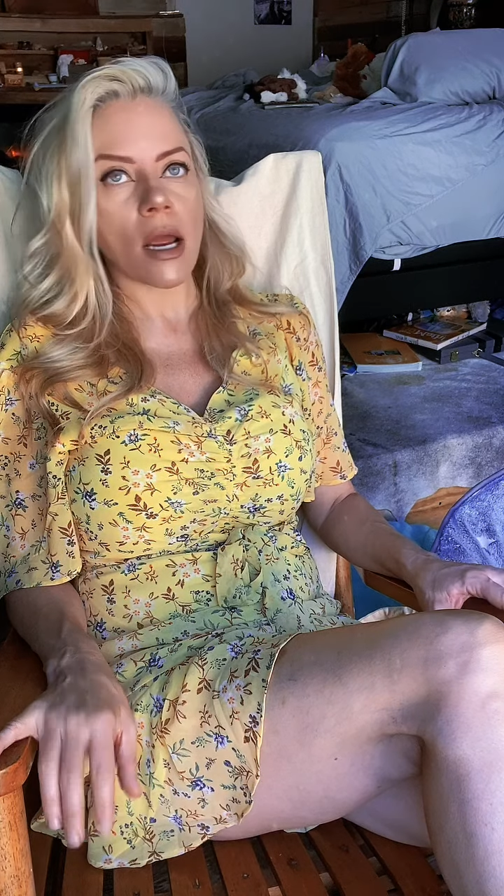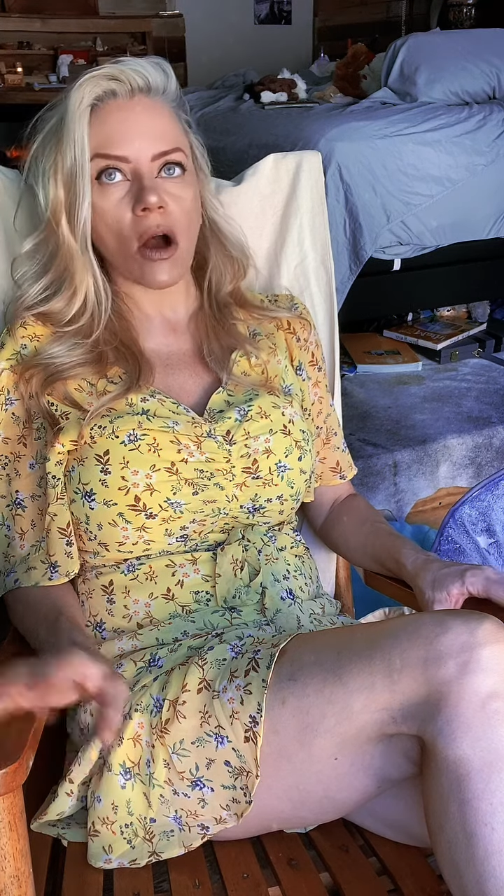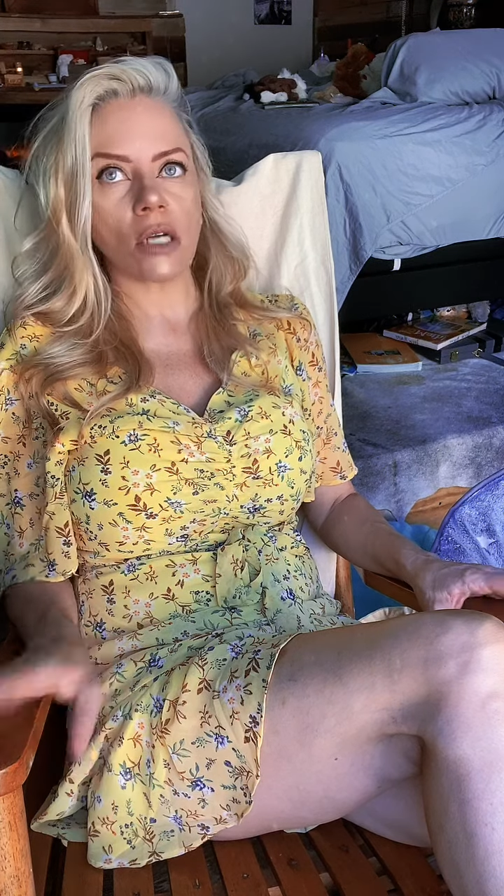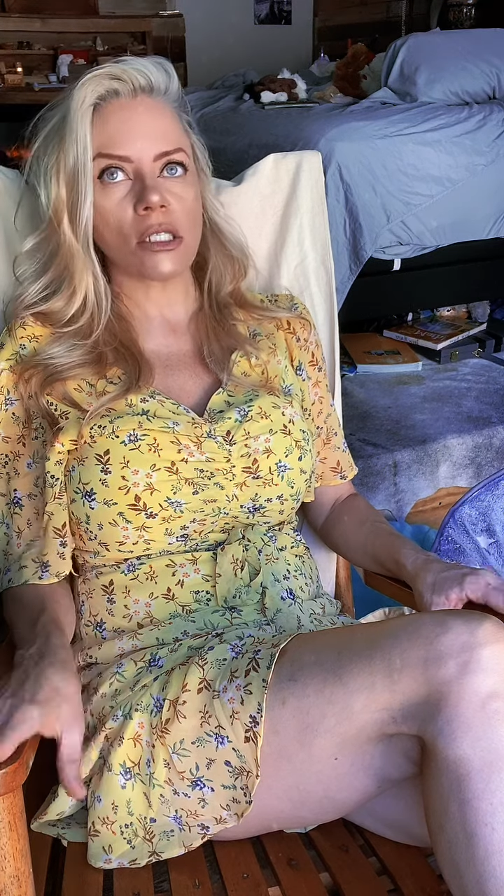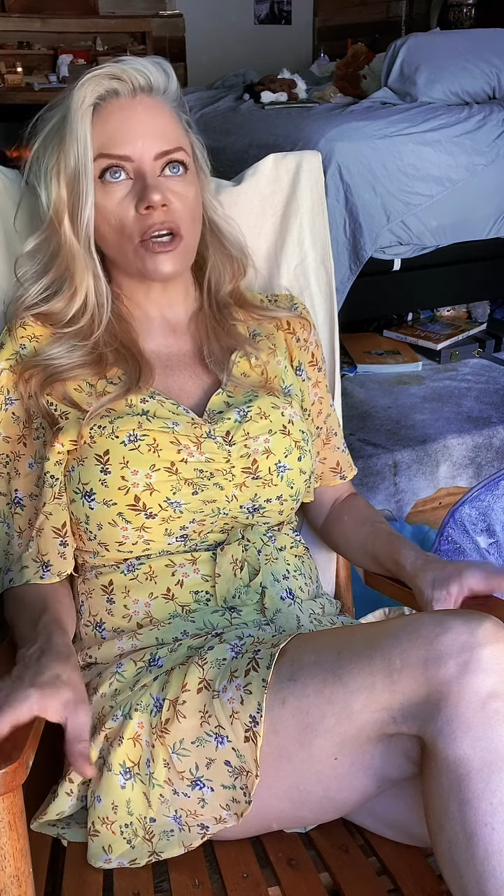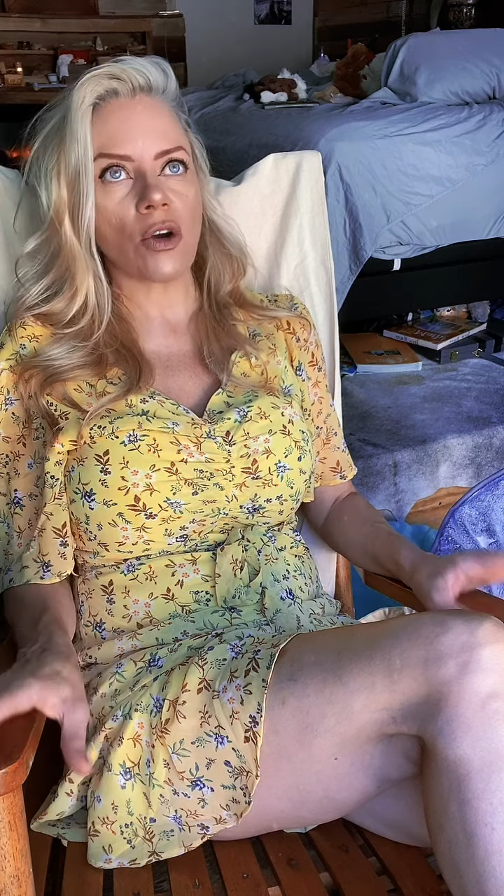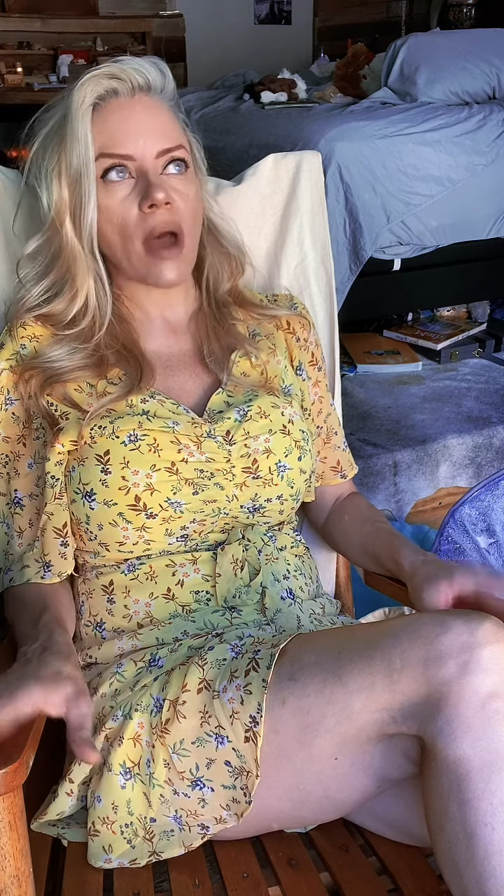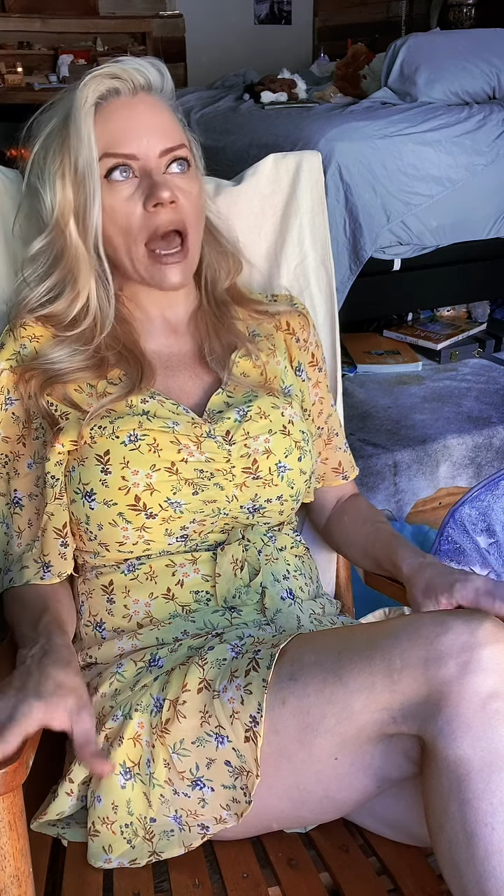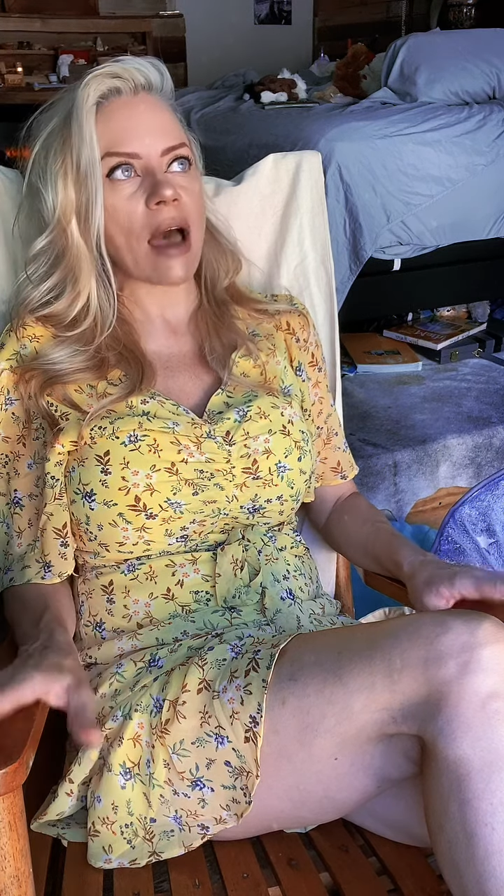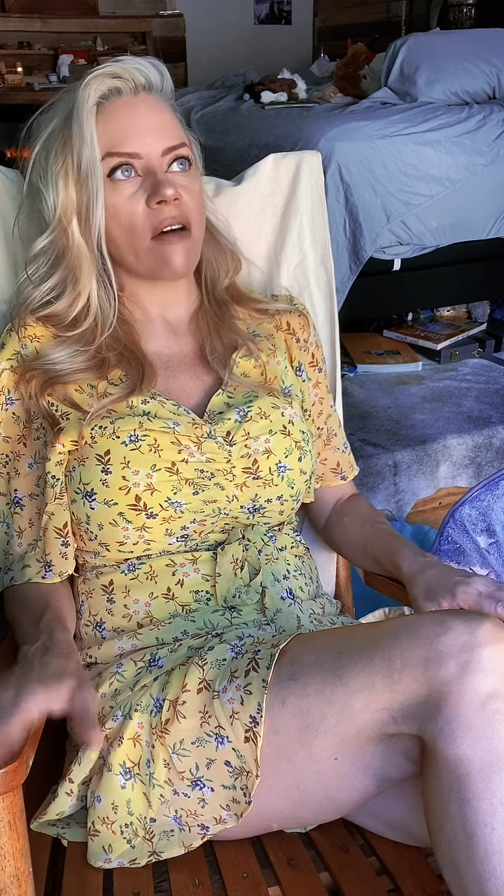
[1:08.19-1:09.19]
also
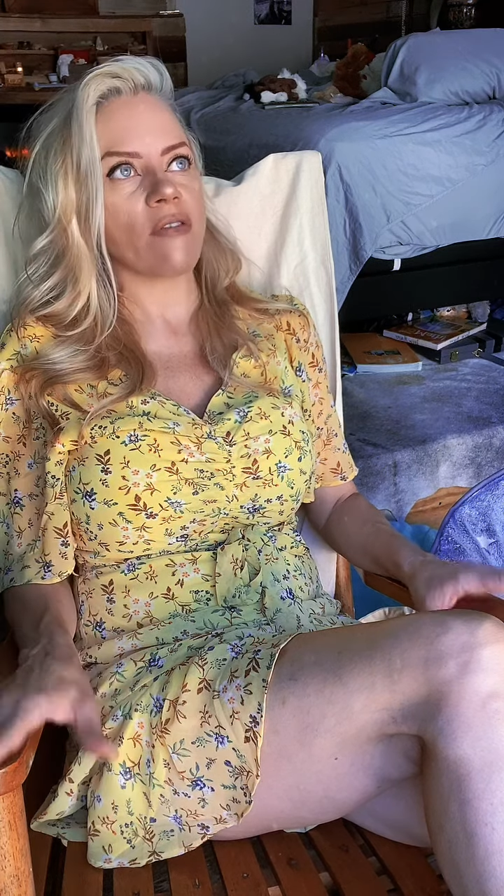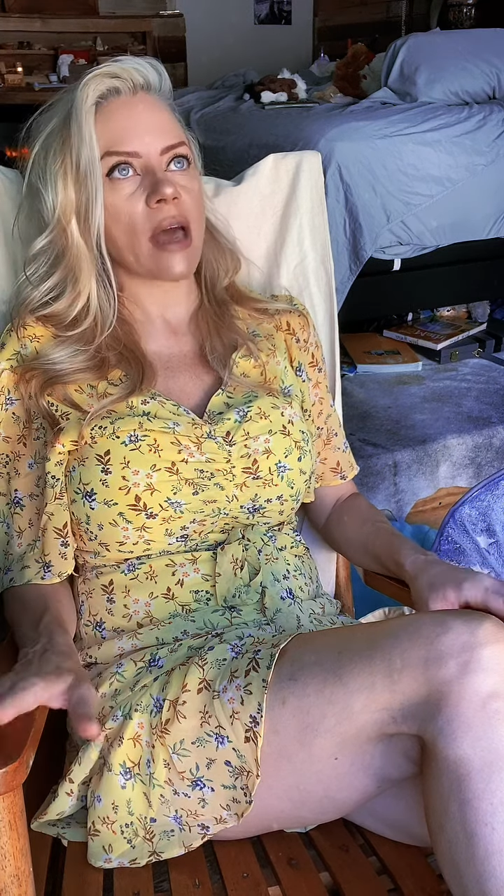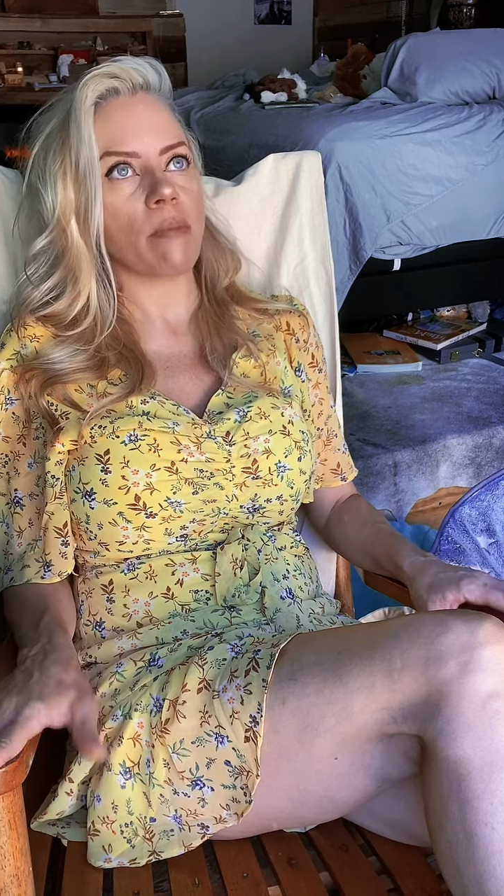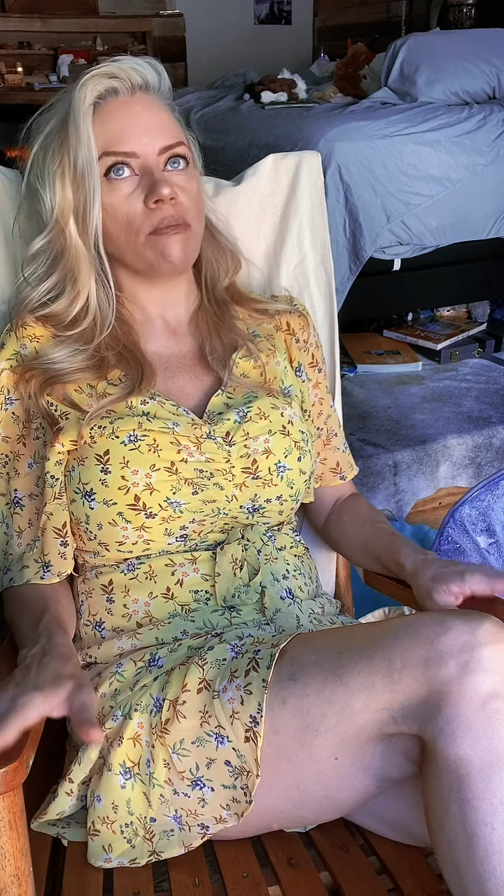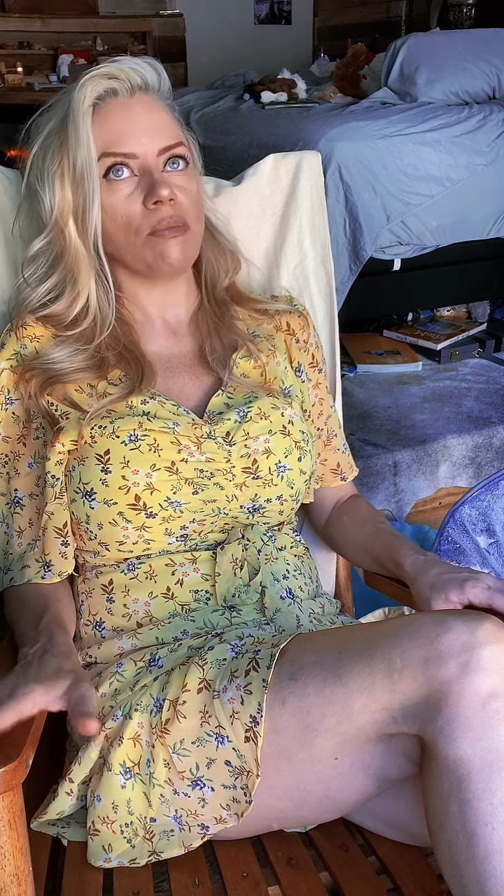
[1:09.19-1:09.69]
have that,